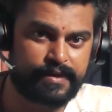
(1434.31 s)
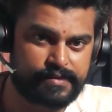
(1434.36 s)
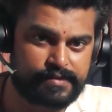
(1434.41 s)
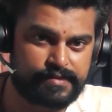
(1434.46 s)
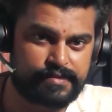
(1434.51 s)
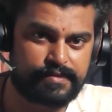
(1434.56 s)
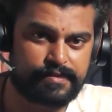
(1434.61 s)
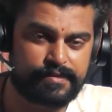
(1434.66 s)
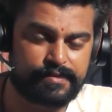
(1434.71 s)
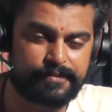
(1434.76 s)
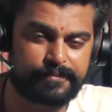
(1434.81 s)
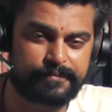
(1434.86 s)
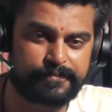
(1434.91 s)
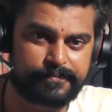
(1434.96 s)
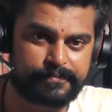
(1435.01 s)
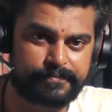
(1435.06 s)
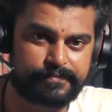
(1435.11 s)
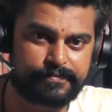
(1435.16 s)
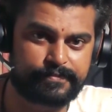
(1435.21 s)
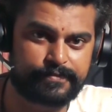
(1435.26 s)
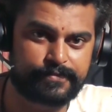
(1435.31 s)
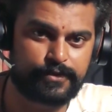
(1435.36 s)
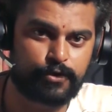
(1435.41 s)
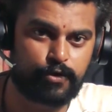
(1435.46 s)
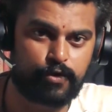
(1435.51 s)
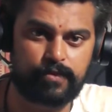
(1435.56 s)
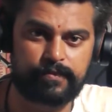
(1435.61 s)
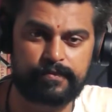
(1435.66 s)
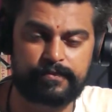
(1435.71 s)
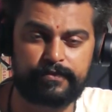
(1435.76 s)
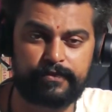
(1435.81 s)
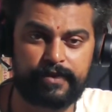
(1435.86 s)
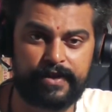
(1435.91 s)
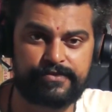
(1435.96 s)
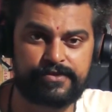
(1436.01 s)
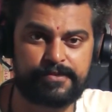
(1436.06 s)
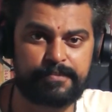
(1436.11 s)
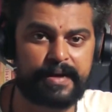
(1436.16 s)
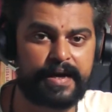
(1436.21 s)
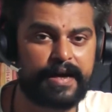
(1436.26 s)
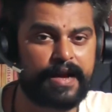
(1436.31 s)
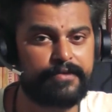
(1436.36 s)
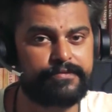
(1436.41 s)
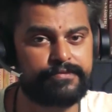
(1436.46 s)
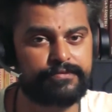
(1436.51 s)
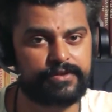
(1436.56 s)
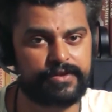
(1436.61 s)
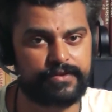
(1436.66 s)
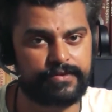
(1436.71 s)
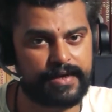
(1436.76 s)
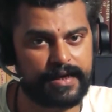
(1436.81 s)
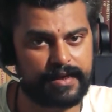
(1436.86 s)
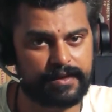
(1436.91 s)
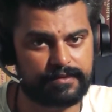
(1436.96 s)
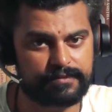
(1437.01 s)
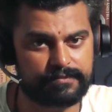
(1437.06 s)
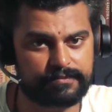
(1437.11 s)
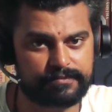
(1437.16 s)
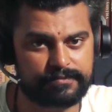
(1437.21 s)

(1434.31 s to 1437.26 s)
else whom we have spread everywhere.